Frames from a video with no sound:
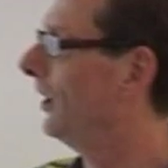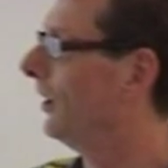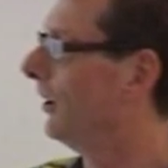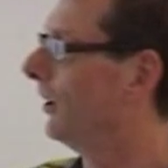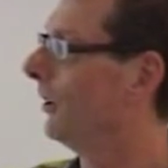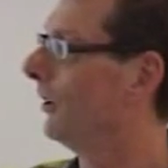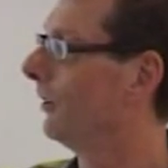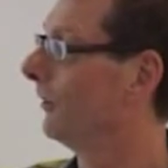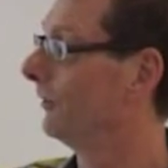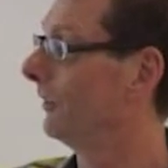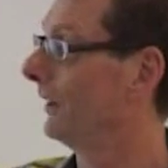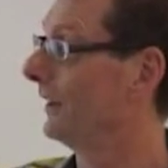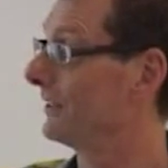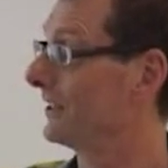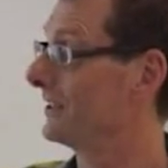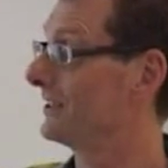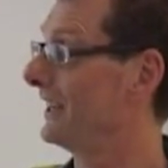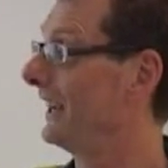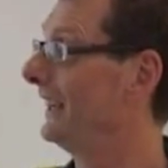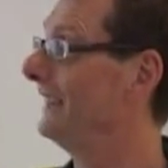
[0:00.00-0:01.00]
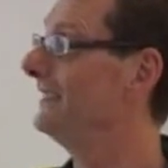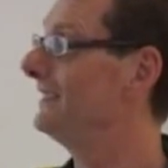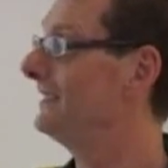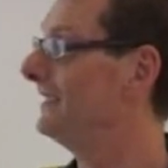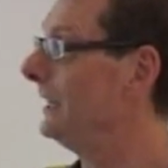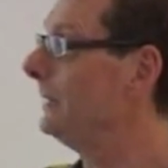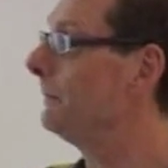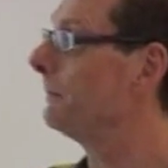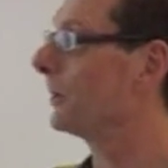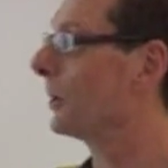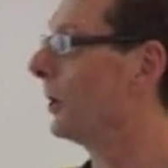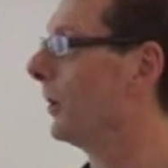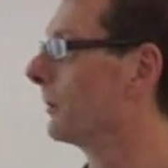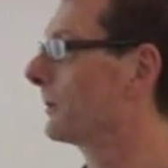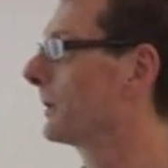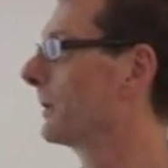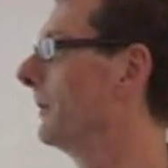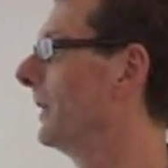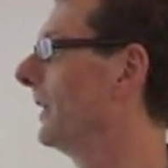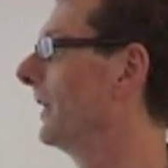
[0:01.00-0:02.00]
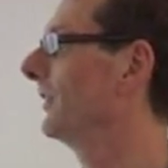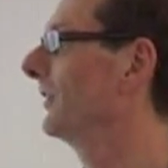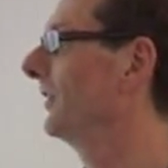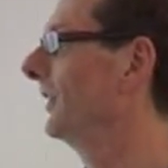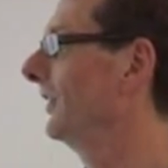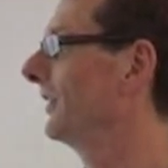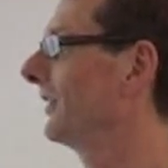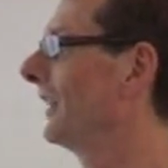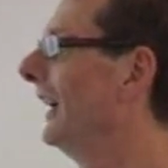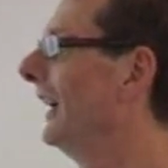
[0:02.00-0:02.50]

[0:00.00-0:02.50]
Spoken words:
of, as I say, deep compromises